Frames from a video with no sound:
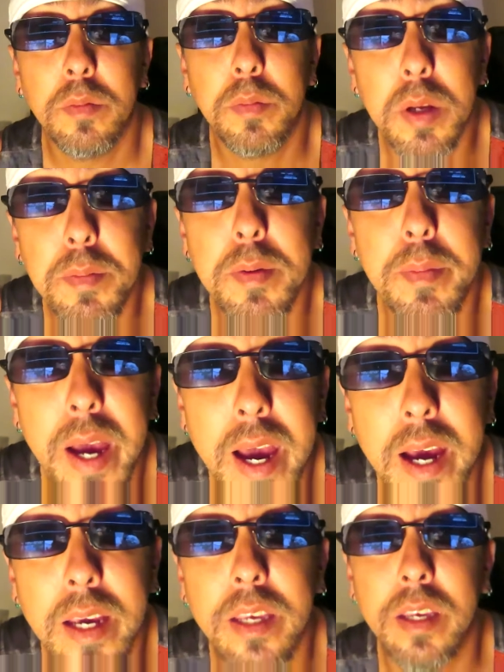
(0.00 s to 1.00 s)
Bring me
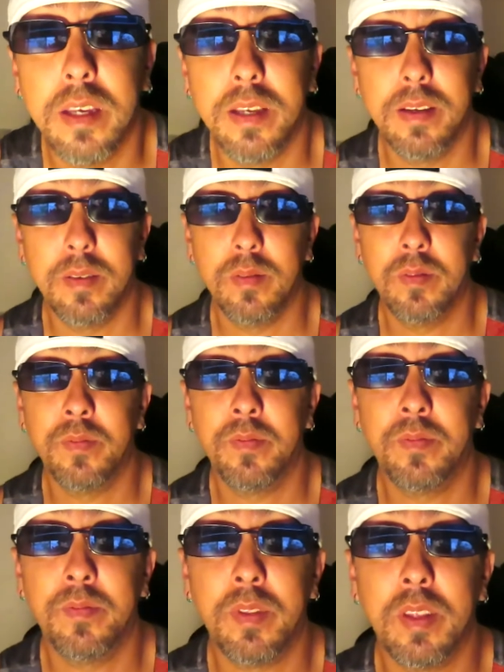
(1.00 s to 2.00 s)
back.
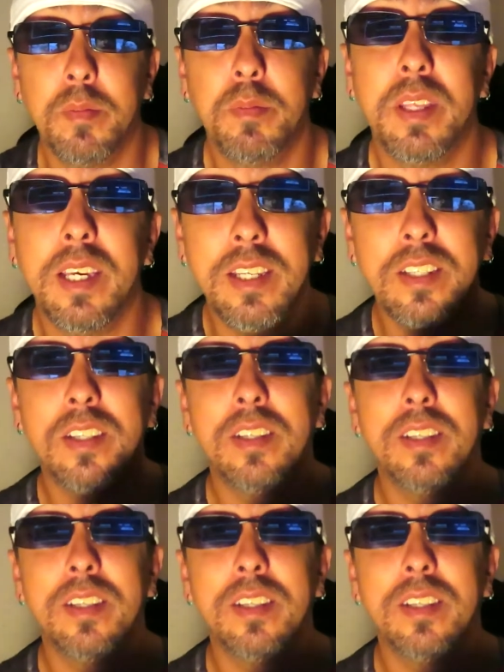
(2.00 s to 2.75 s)
Please.